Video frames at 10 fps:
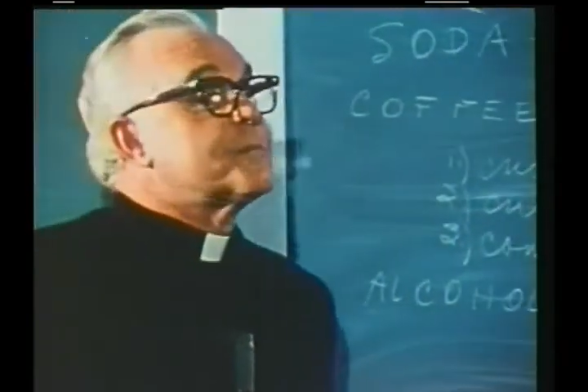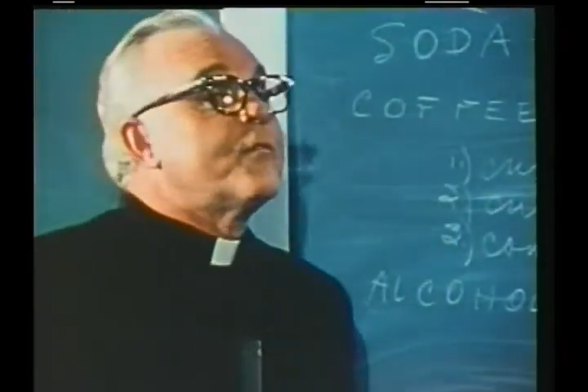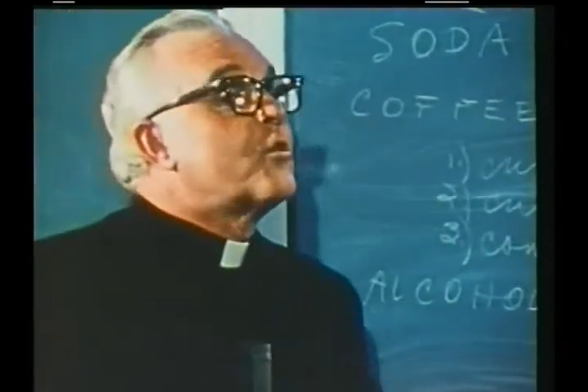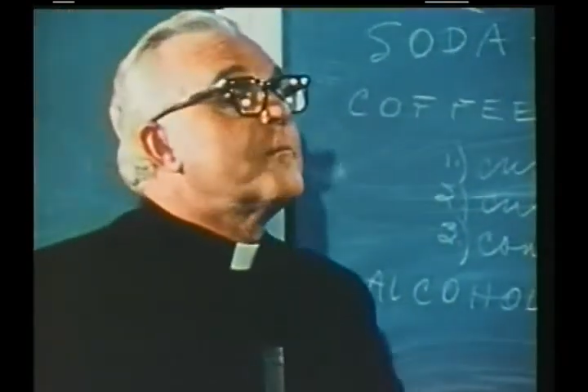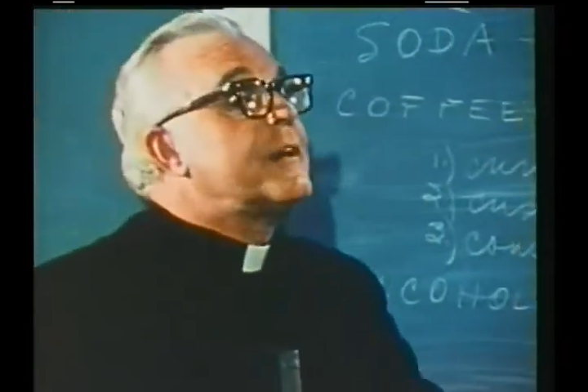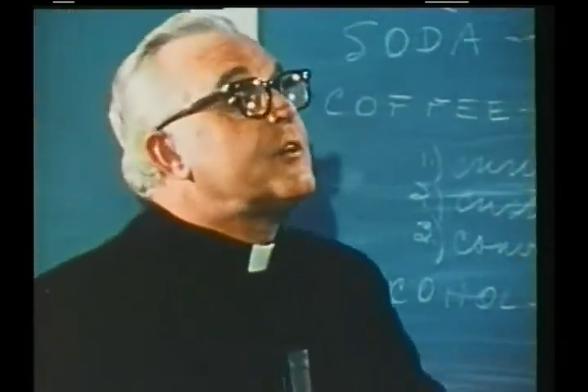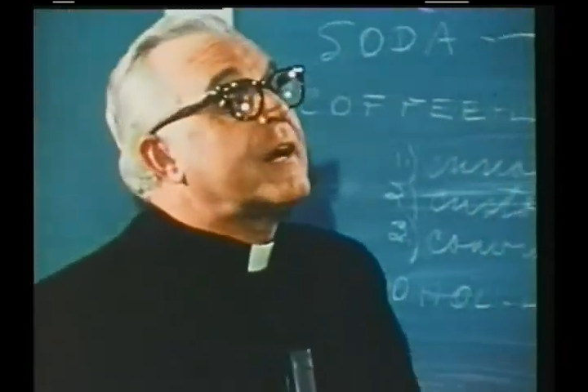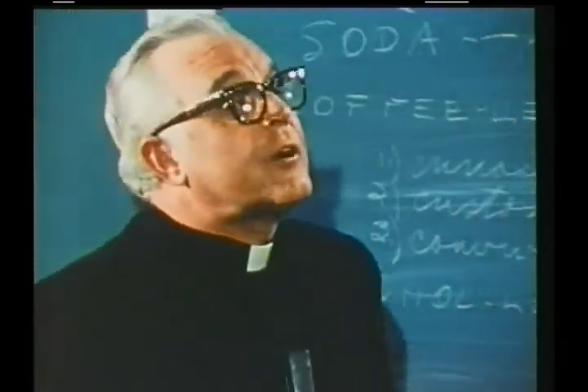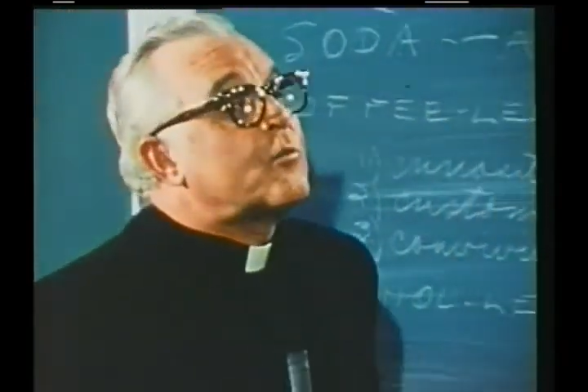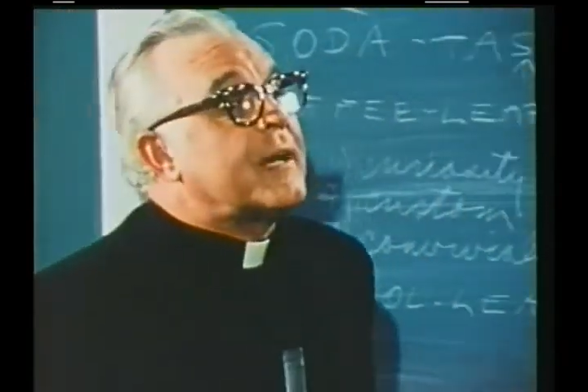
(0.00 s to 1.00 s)
Before men knew
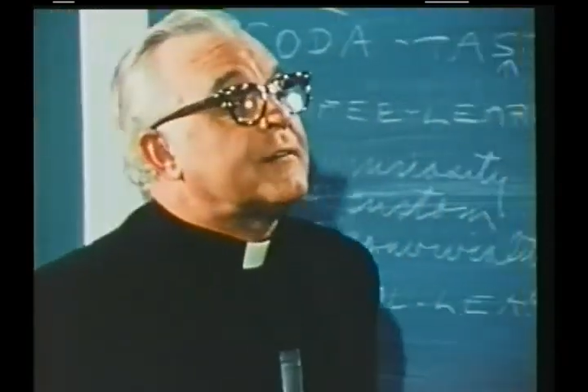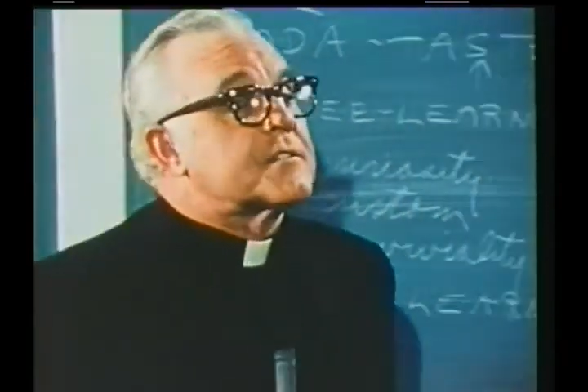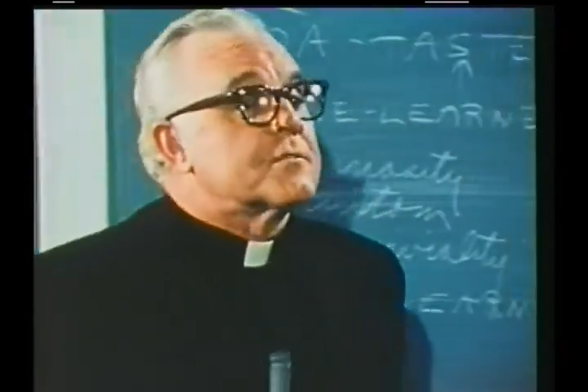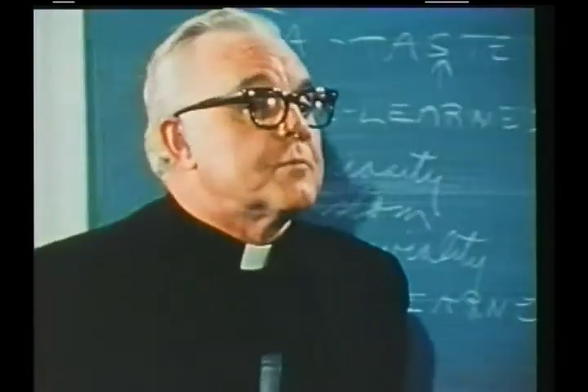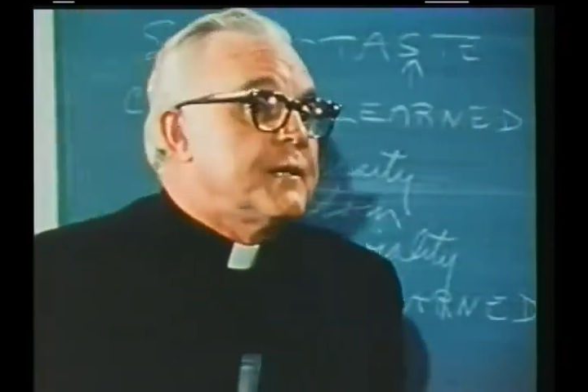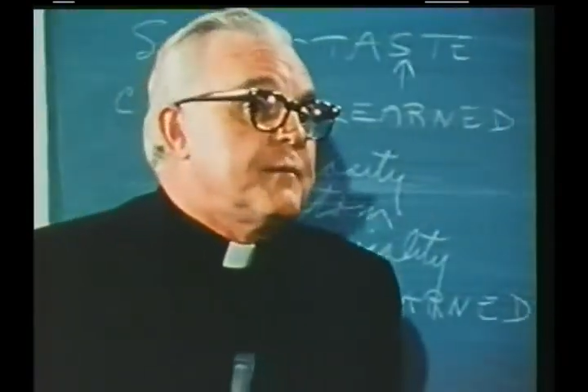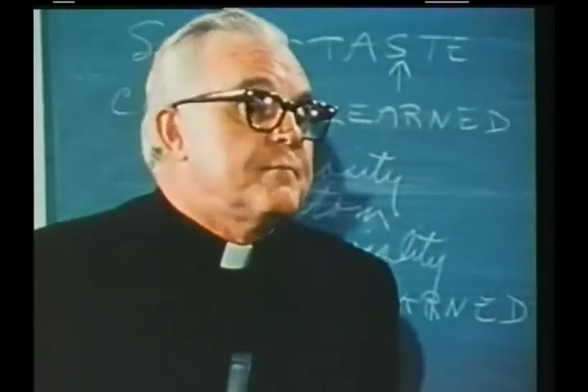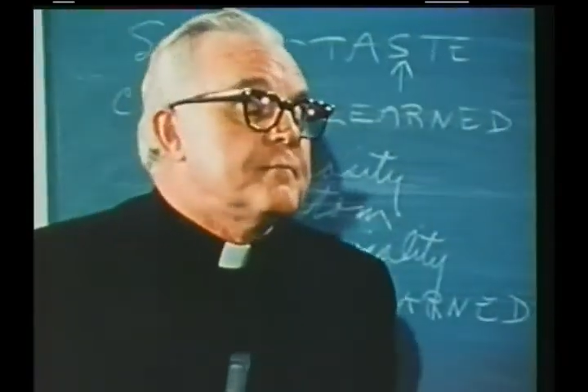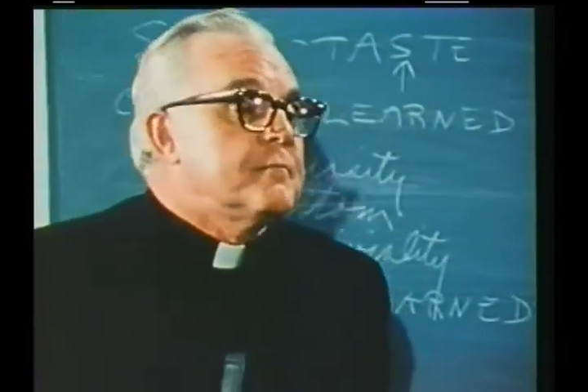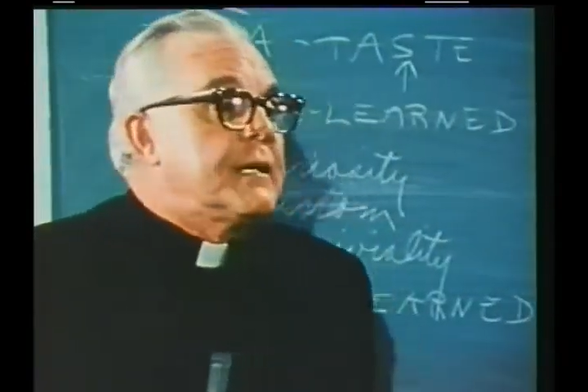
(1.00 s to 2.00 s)
how to write, that's the way they
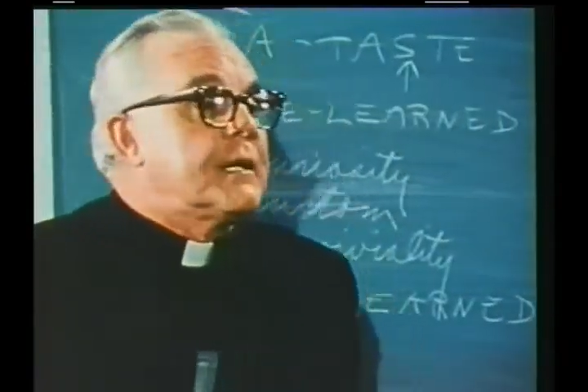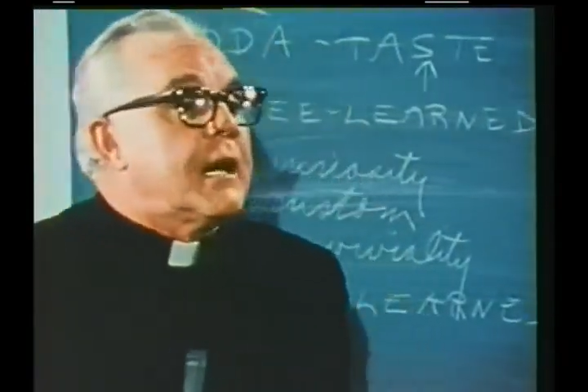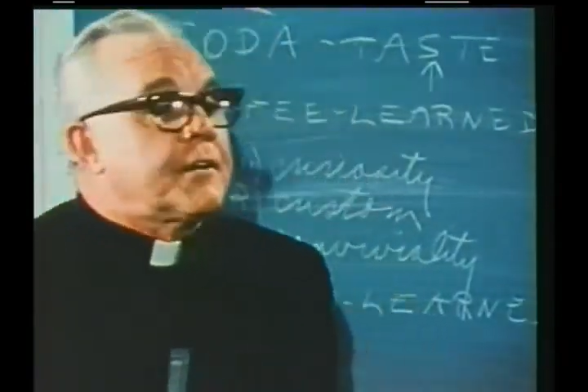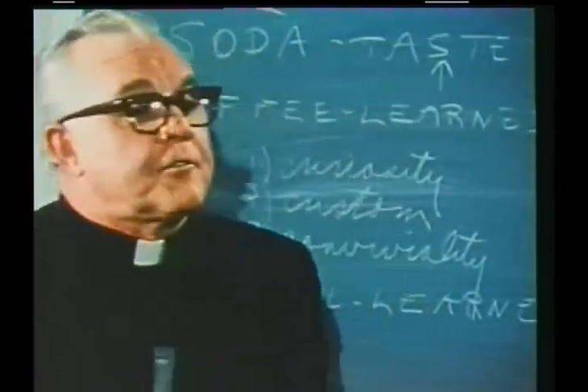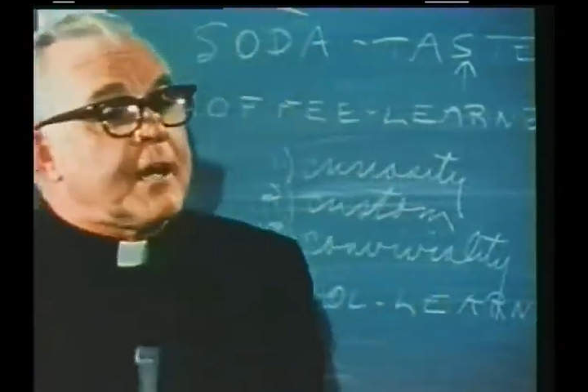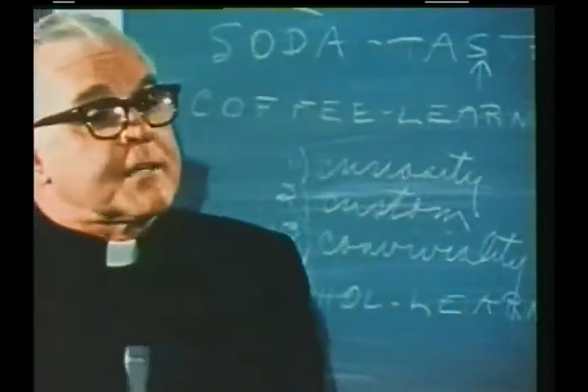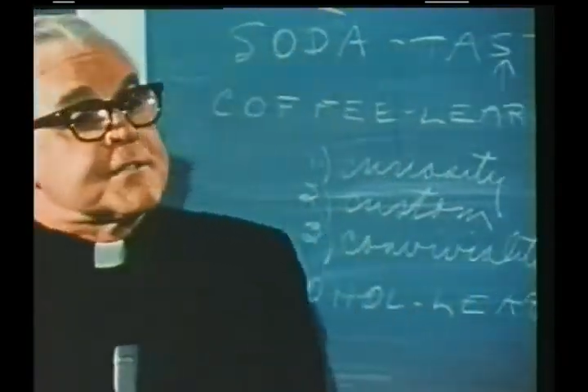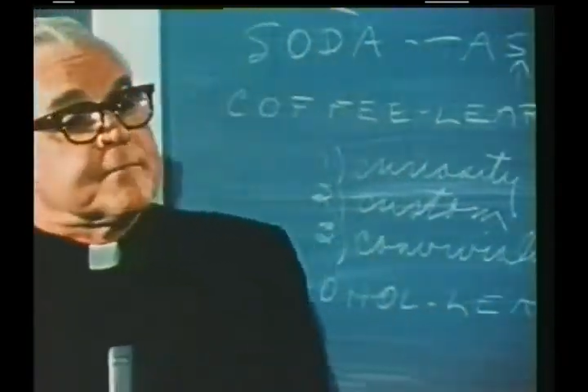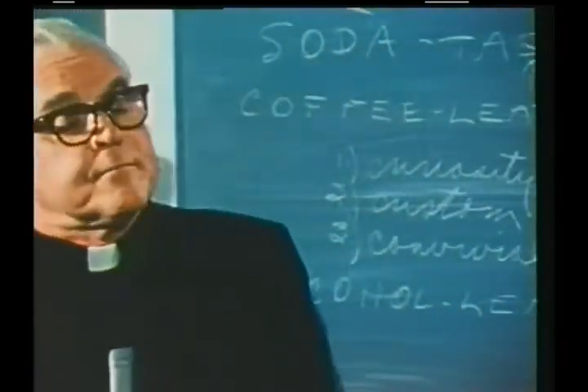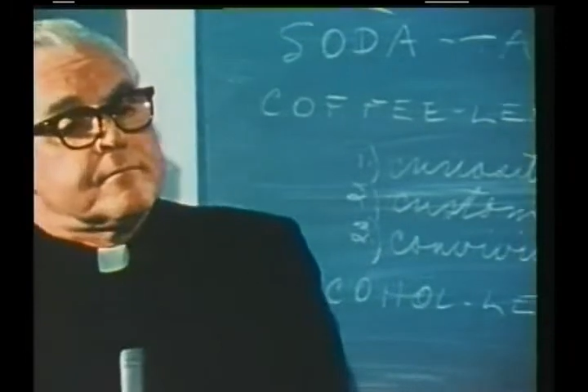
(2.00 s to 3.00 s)
made contracts.